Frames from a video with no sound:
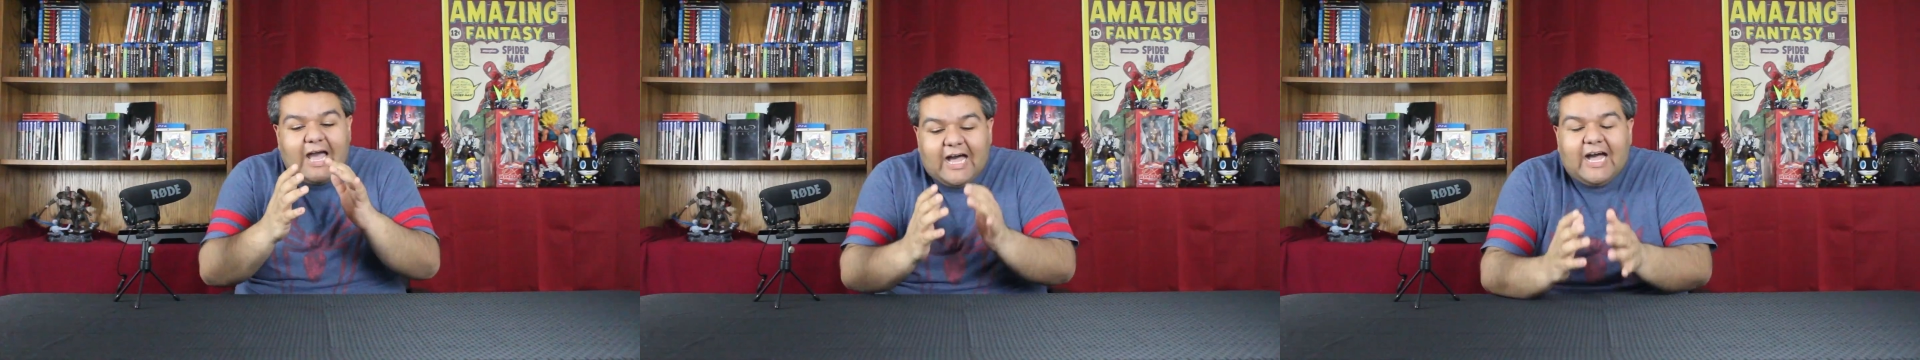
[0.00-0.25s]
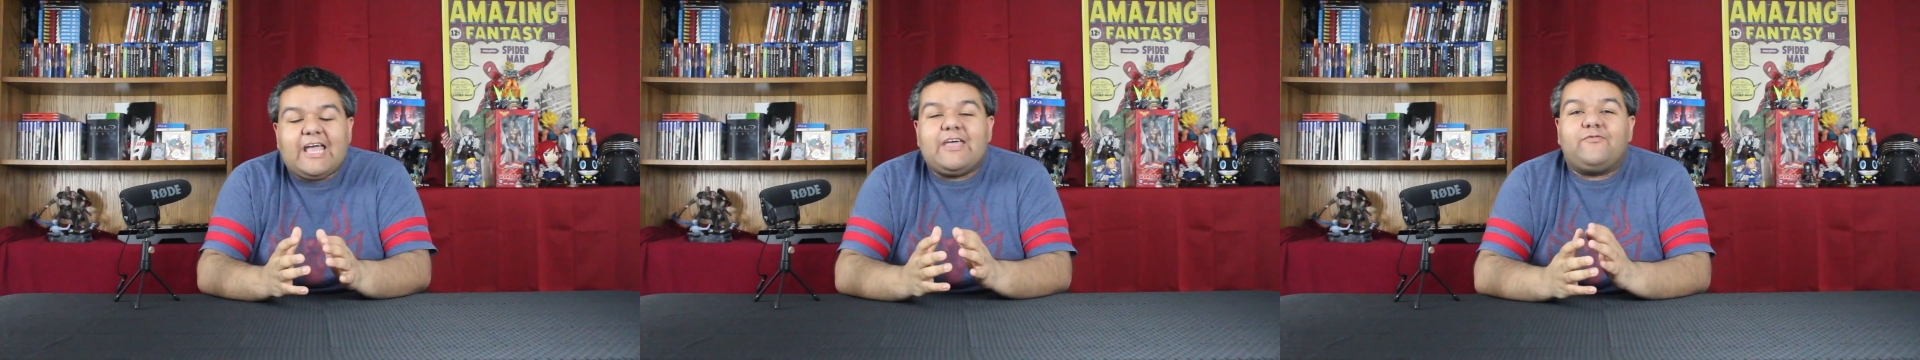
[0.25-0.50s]

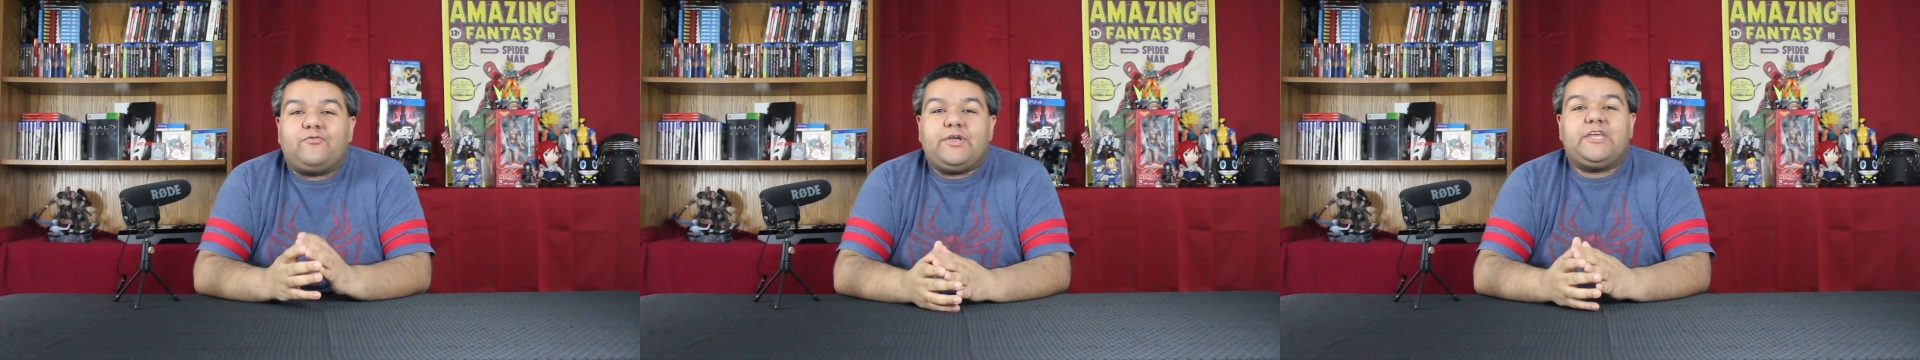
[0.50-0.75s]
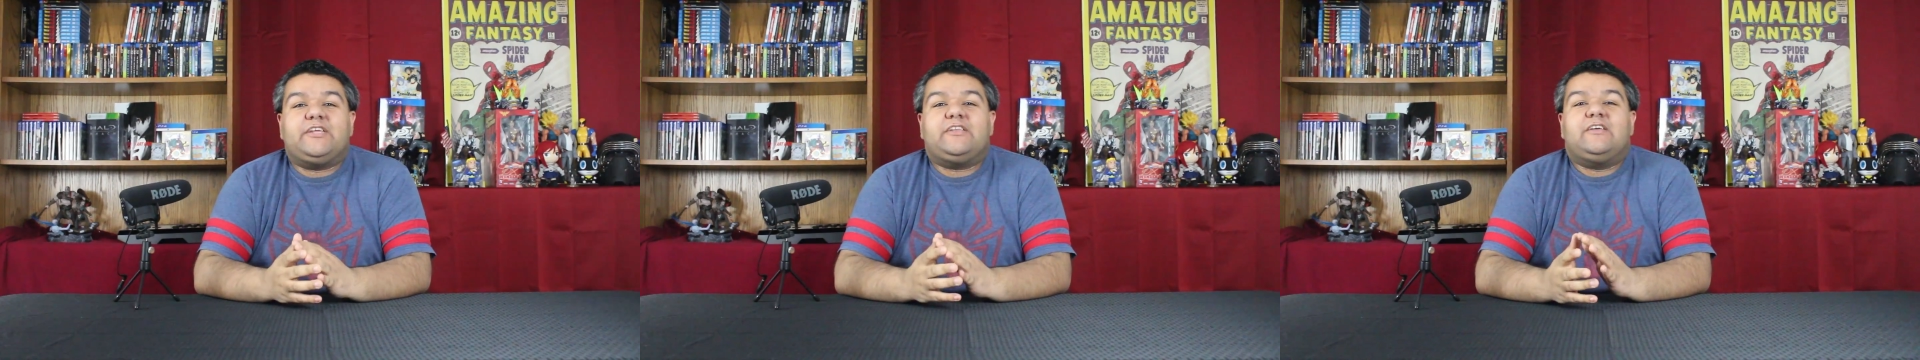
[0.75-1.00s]
I have
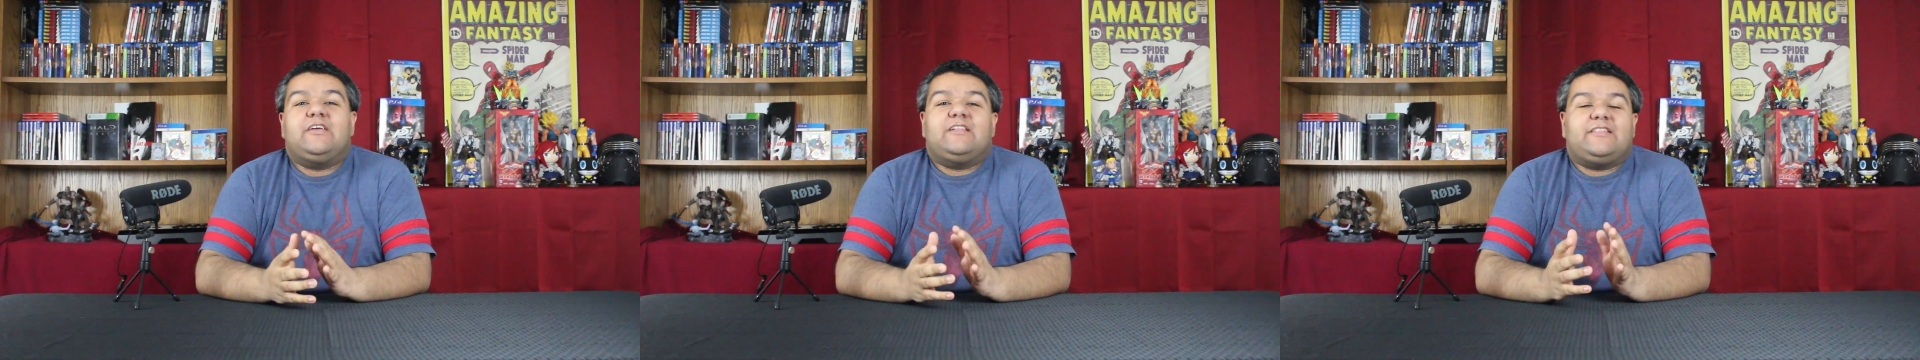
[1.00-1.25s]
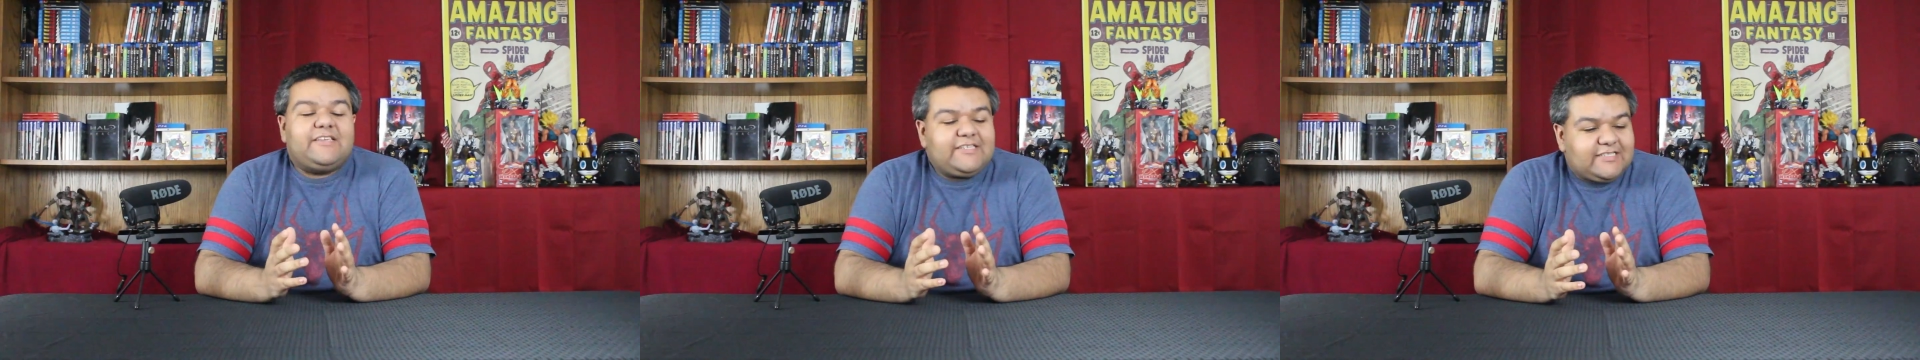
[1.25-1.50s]
waited.
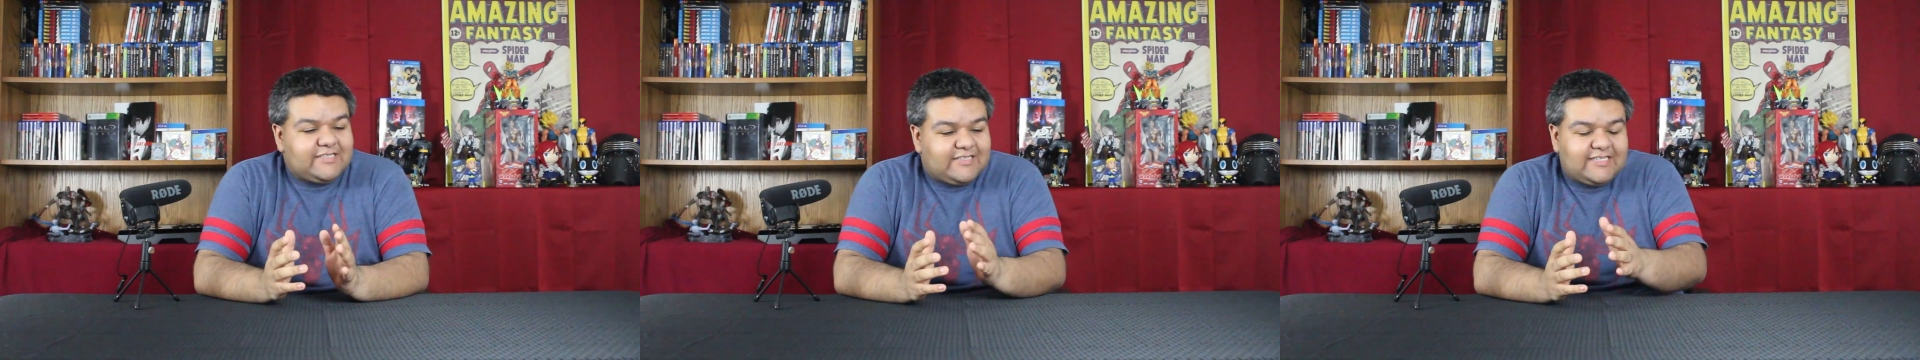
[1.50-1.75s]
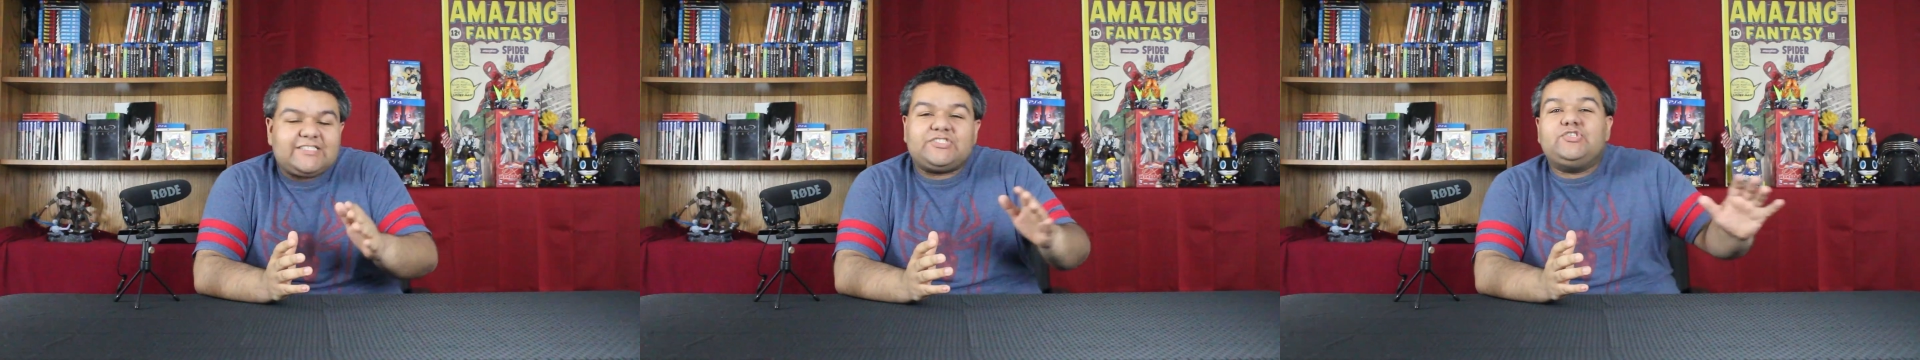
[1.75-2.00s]

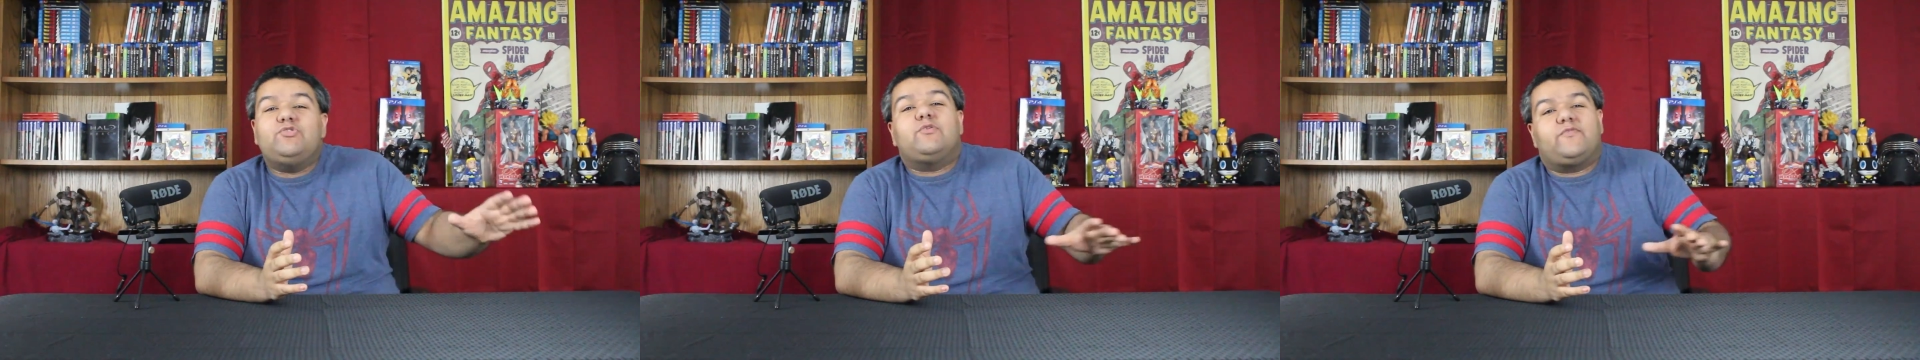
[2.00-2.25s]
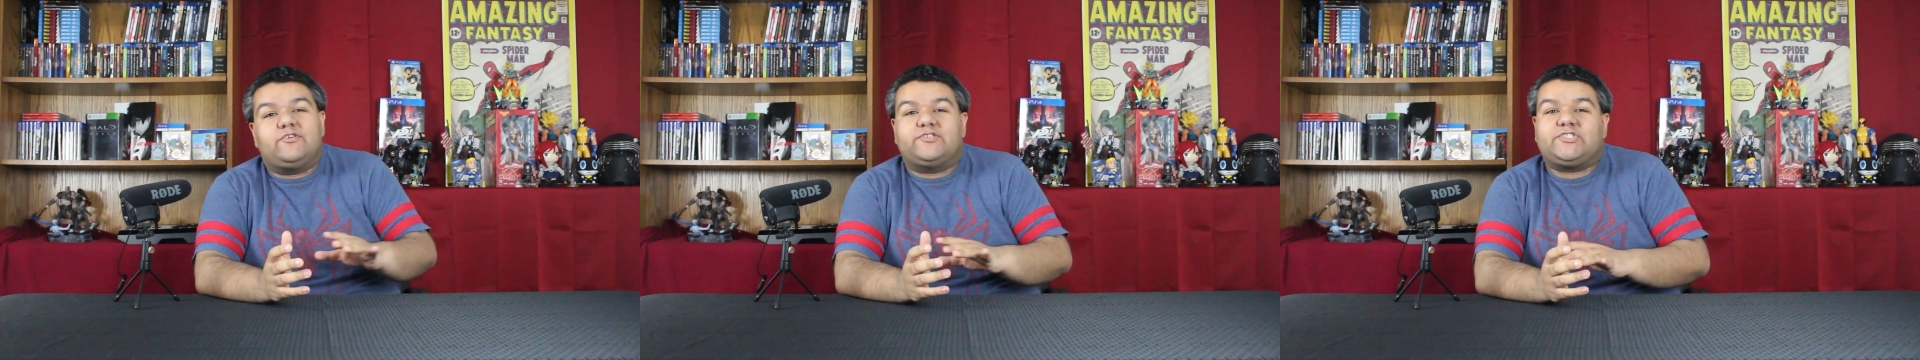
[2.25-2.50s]
This
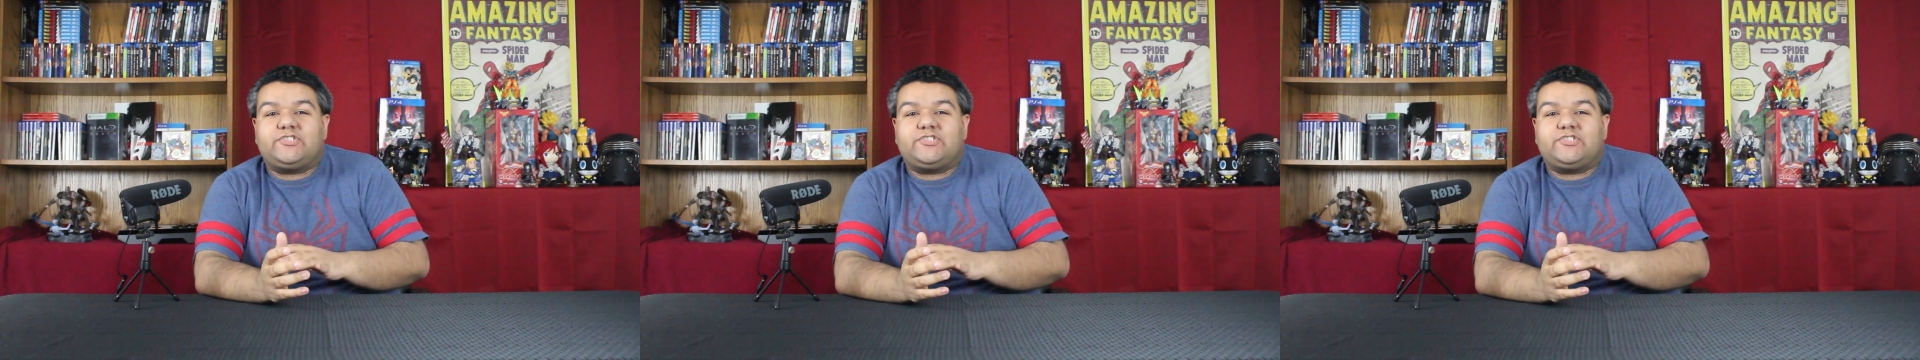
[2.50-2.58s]
universe